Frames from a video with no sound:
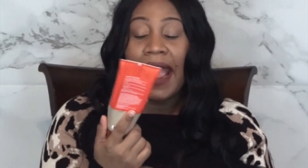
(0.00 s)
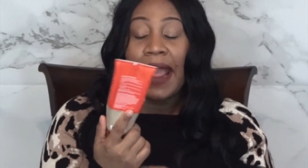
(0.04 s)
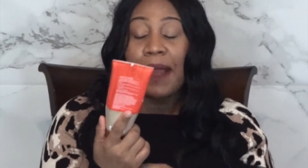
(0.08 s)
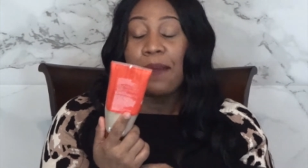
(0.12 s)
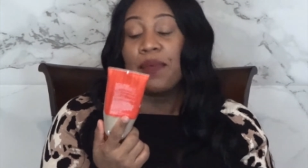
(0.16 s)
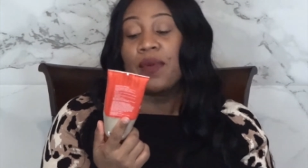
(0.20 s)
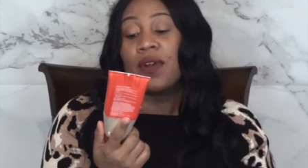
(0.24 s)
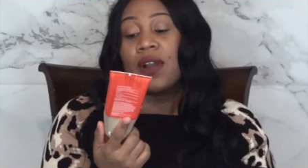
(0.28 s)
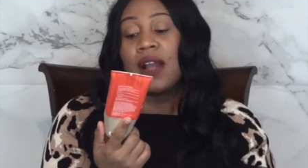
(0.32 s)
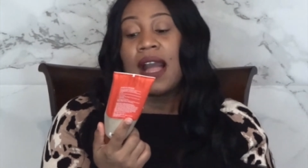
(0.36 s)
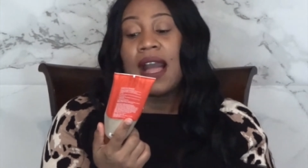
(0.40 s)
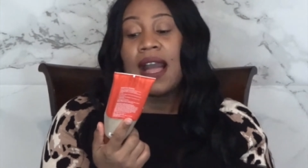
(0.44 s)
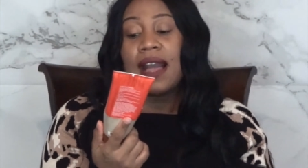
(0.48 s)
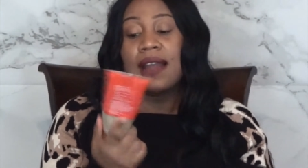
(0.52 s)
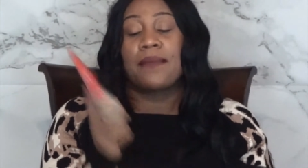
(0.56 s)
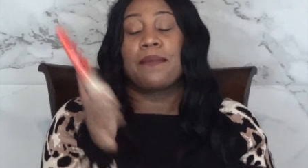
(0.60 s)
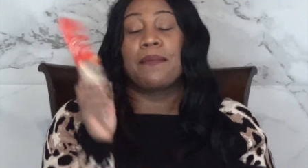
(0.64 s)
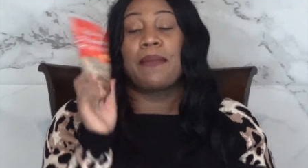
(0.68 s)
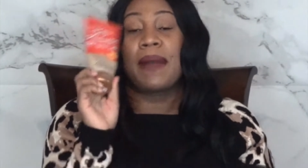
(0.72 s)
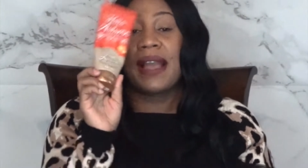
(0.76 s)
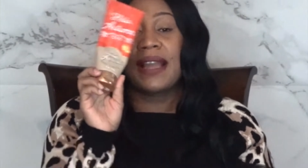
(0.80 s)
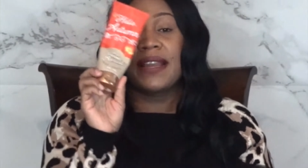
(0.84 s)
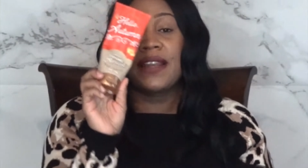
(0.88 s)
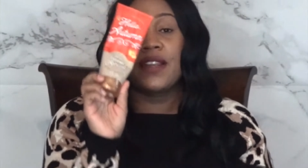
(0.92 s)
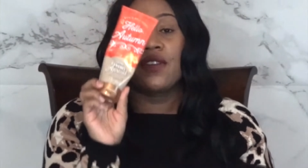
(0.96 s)
Apricot
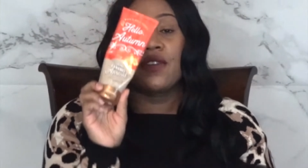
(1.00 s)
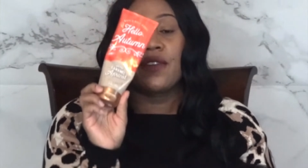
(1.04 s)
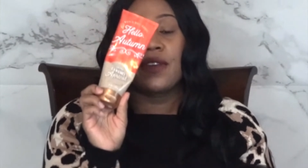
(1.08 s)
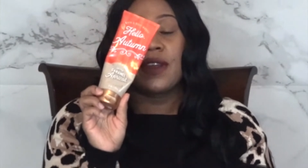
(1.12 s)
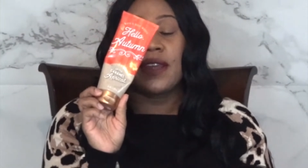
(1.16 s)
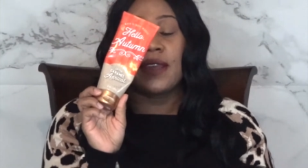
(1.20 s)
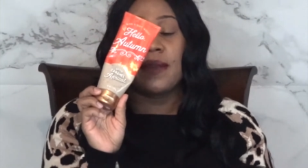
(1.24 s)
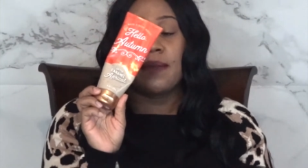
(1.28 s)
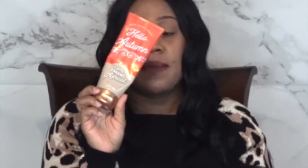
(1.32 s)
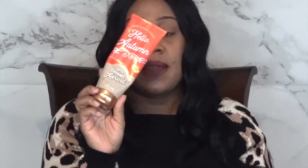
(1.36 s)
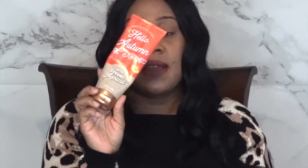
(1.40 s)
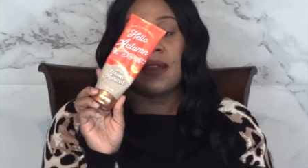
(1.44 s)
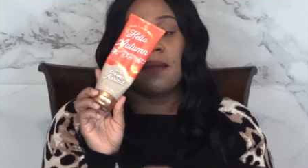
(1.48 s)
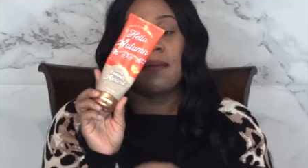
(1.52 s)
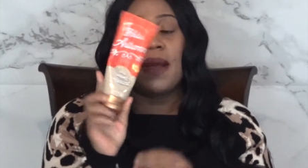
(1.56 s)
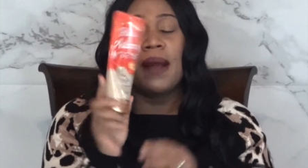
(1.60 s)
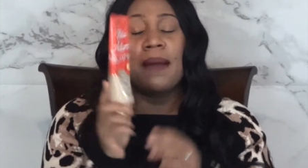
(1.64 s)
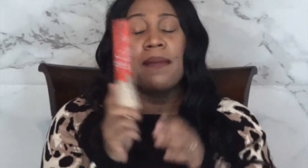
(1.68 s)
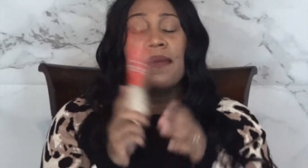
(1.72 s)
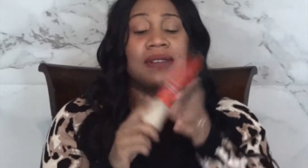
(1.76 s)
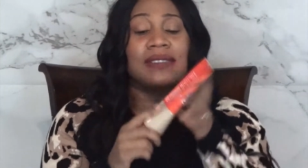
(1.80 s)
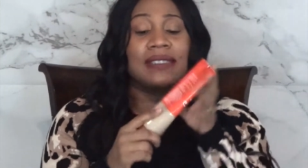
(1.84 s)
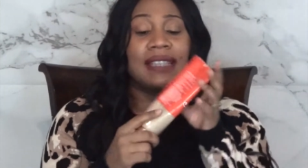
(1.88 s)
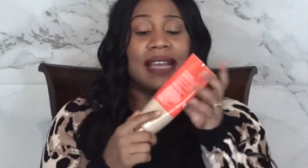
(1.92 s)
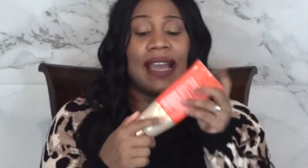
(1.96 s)
Body Cream. And
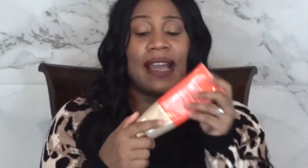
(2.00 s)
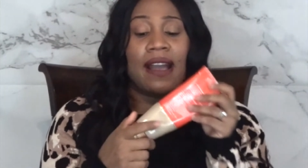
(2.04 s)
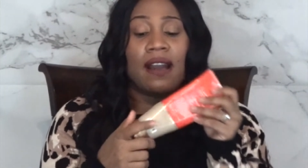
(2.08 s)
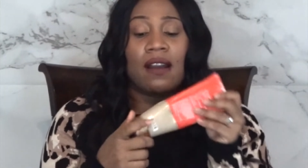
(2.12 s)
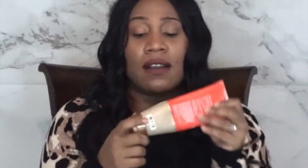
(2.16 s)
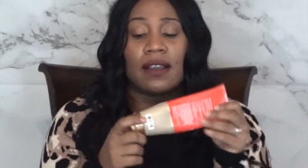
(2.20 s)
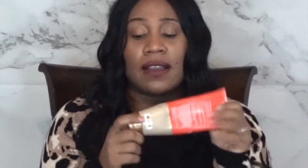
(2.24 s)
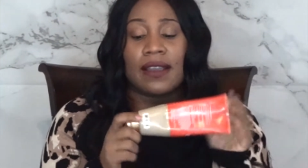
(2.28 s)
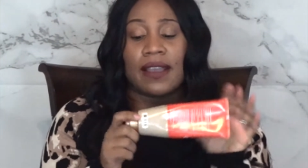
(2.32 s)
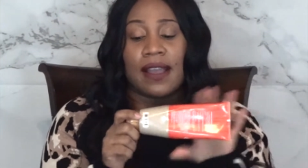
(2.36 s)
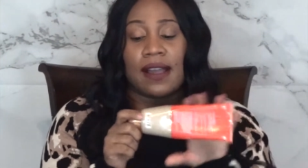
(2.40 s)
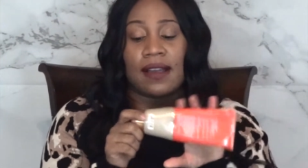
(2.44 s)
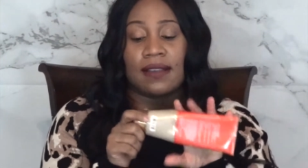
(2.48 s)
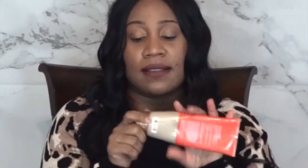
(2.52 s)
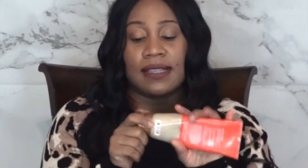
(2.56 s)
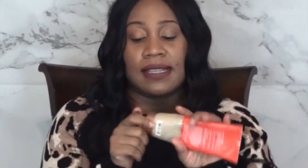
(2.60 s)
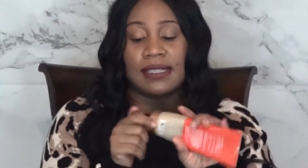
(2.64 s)
I'm almost out, y'all.